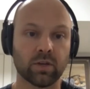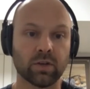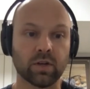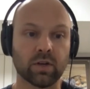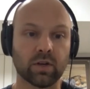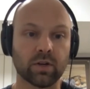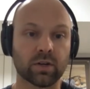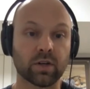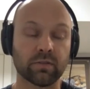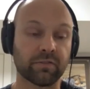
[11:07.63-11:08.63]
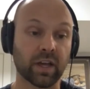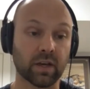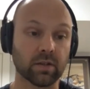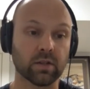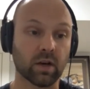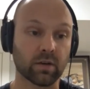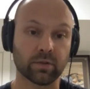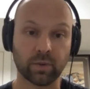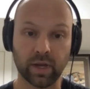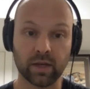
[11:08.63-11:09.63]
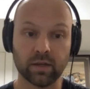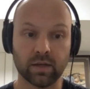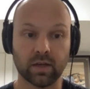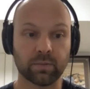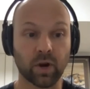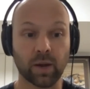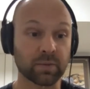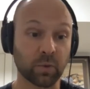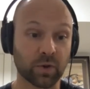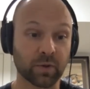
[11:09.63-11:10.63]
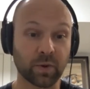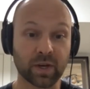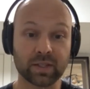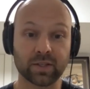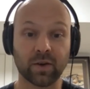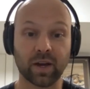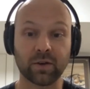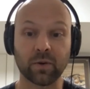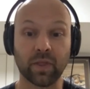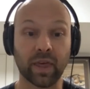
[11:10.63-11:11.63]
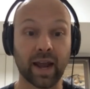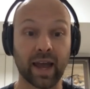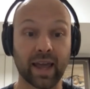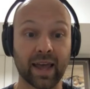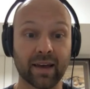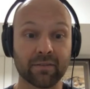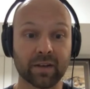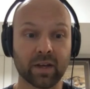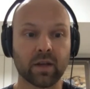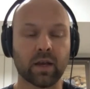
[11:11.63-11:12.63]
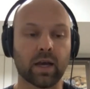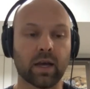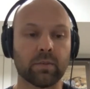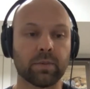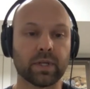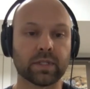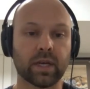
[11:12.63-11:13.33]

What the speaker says: You're going to fail along the way, probably more than once. I know that I have, but